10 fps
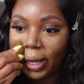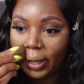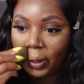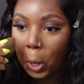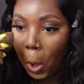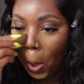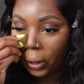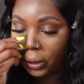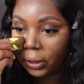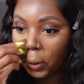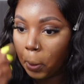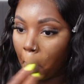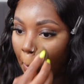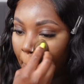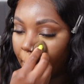Like, you know,
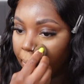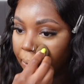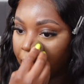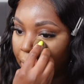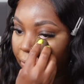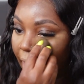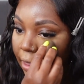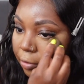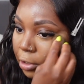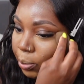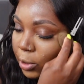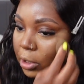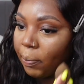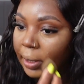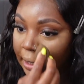you've had the
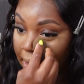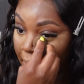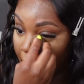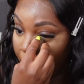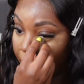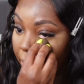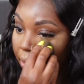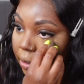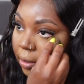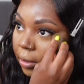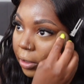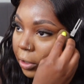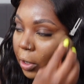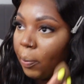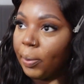responsibility of,
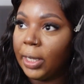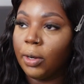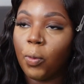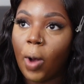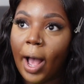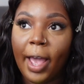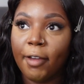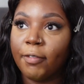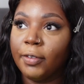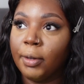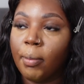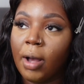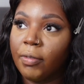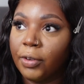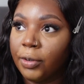you know, being a wife and a
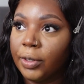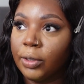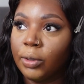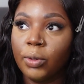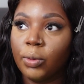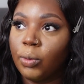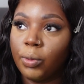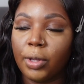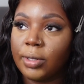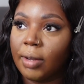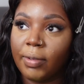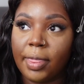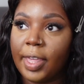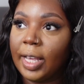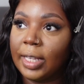mother and all those other
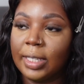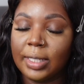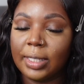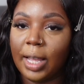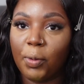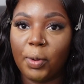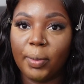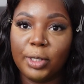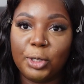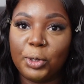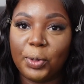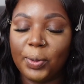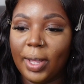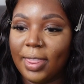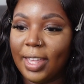things that women
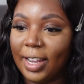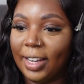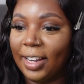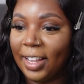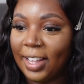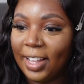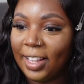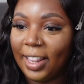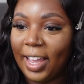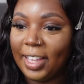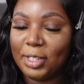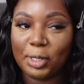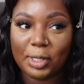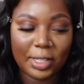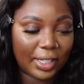do, and then like it
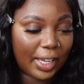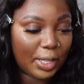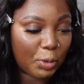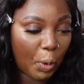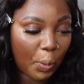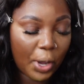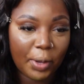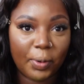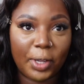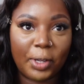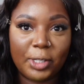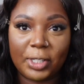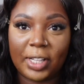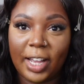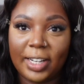just doesn't get to a point where you can
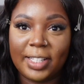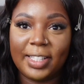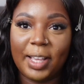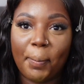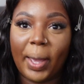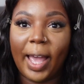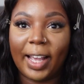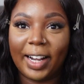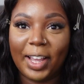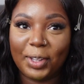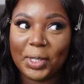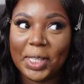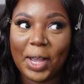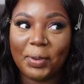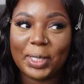just kind of sit back. Like, you're
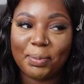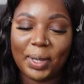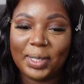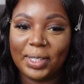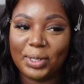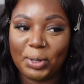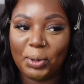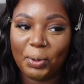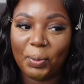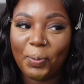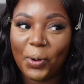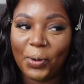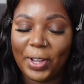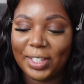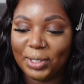now expected to
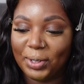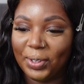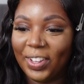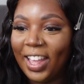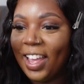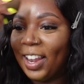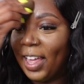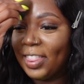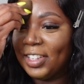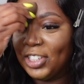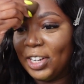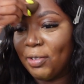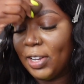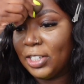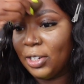pour into like the
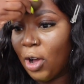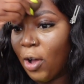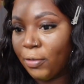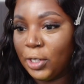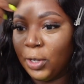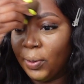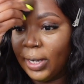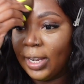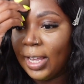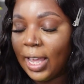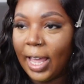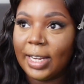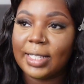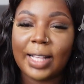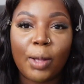generation after you, and
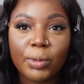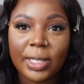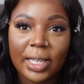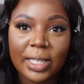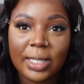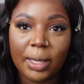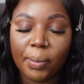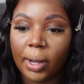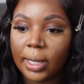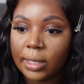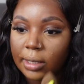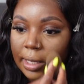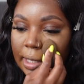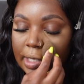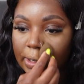it sounds easy, but
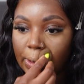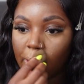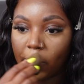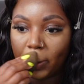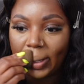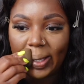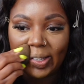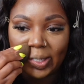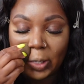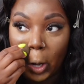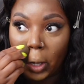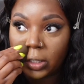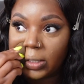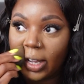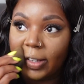it's not an easy task.